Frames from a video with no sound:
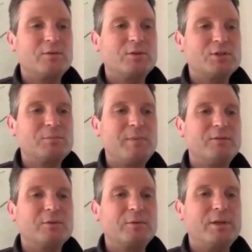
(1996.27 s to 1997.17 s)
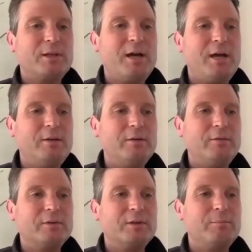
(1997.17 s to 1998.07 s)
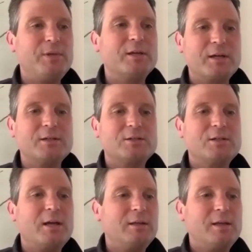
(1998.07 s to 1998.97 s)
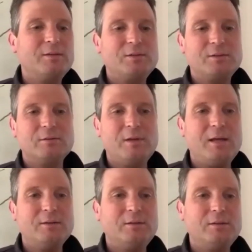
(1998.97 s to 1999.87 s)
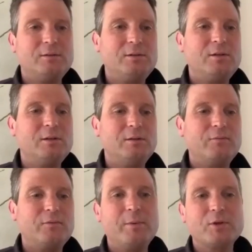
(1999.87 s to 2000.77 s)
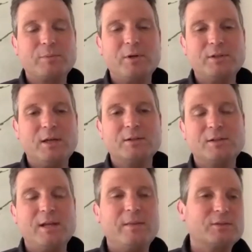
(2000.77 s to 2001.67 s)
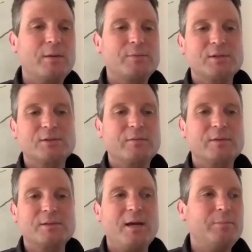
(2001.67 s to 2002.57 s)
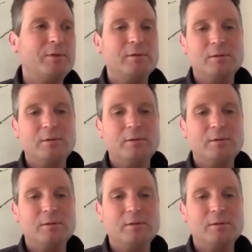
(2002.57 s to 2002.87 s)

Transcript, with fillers: They're just meant to really kind of be a gut check as to, hey, do you, for the most part, do you understand the substance of the topic?